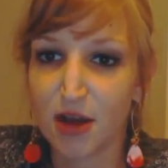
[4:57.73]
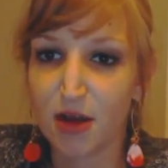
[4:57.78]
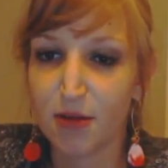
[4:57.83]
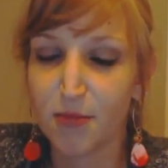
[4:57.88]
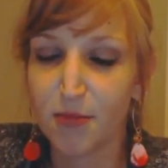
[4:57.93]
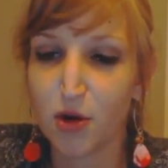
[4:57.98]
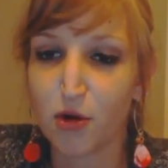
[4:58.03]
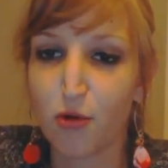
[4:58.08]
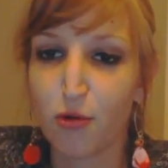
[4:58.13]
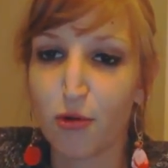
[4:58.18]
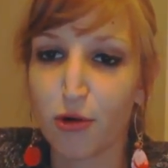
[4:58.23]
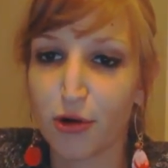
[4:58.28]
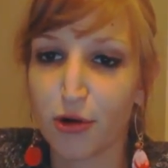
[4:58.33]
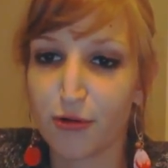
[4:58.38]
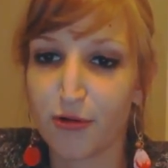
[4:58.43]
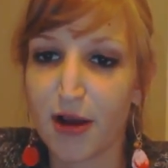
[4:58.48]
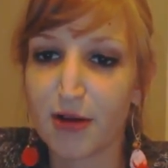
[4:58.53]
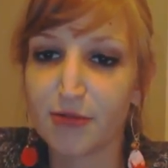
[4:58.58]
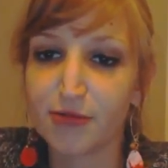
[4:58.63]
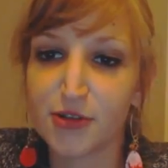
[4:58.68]
a
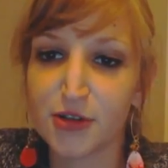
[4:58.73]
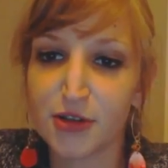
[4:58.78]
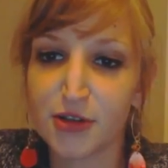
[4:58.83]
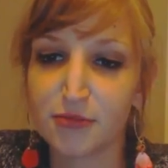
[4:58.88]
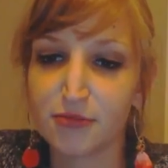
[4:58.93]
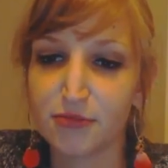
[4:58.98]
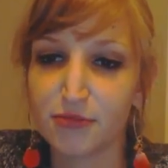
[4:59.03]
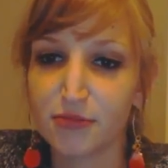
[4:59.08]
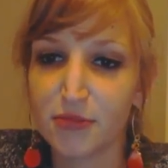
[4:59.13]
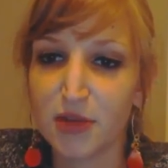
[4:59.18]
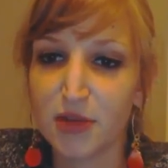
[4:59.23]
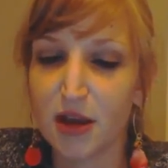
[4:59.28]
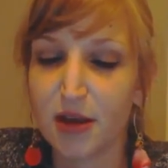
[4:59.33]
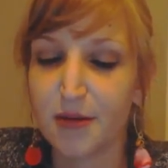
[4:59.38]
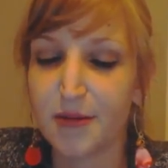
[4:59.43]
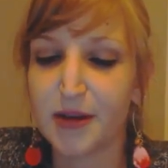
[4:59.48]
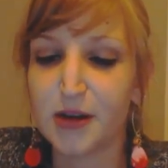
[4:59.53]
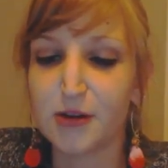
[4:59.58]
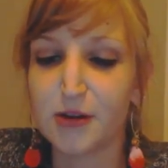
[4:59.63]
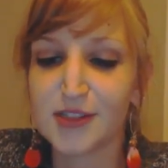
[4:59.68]
corner rounder.
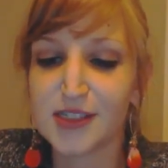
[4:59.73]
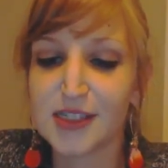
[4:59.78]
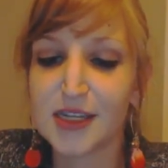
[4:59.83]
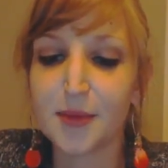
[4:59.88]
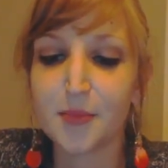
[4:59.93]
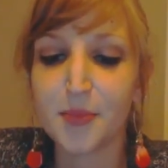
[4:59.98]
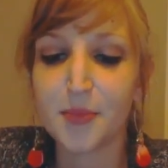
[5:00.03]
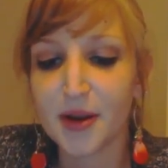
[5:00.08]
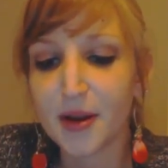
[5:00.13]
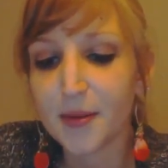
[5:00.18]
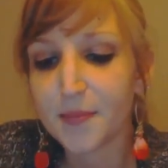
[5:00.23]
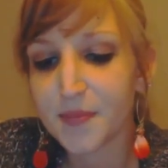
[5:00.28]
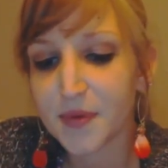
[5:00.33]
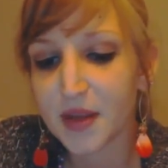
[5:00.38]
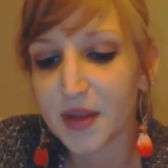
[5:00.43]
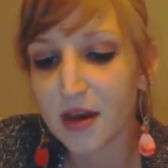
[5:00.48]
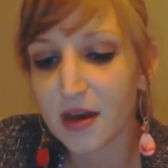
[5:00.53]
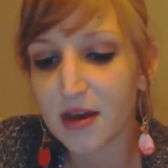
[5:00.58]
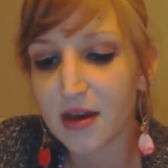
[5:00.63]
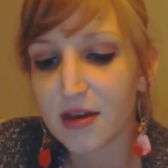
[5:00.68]
I know Stampin' Up!
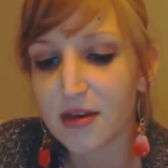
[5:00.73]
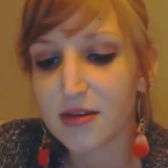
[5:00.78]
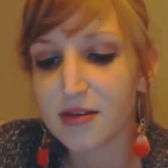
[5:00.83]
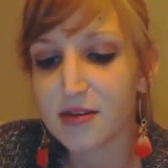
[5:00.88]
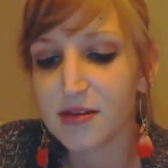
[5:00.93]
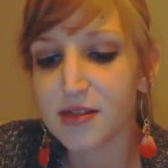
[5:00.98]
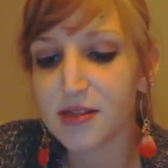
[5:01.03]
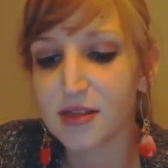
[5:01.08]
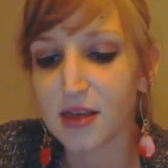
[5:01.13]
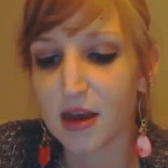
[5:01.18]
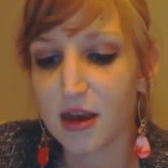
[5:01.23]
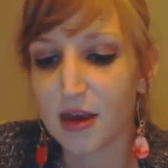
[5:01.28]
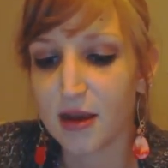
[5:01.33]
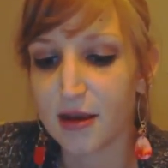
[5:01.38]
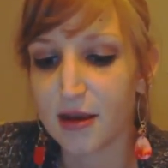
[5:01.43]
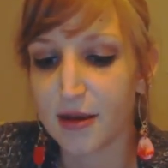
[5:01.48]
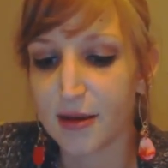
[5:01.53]
Does.